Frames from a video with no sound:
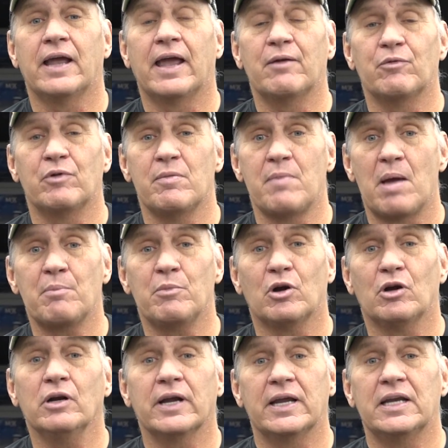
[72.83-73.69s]
And
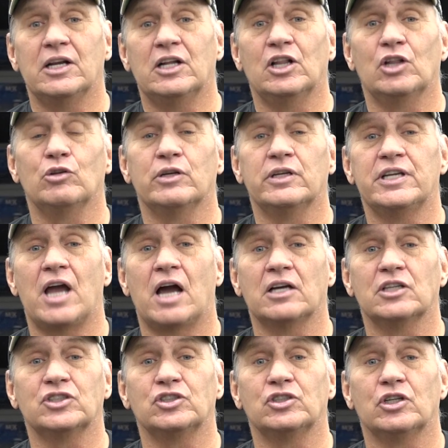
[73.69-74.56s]
remember, include a
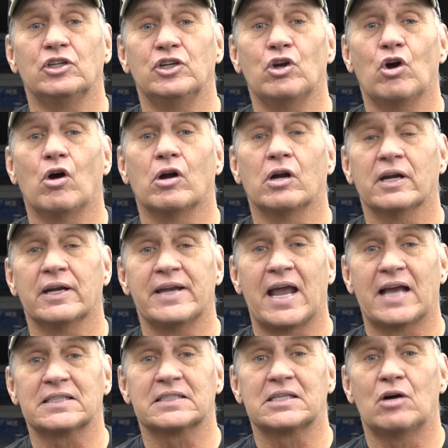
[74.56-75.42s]
youngster in your
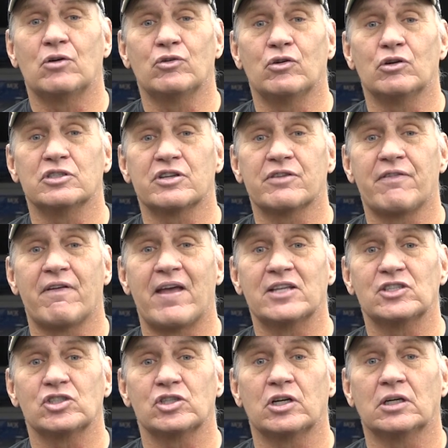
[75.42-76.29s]
next outdoors
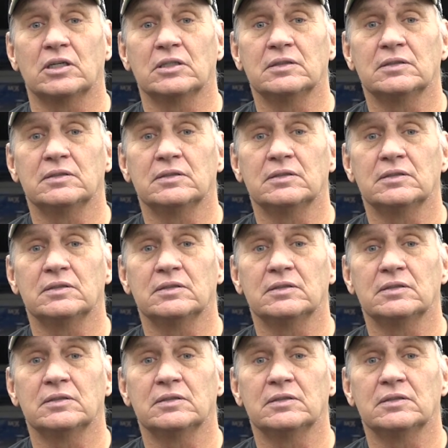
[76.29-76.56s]
adventure.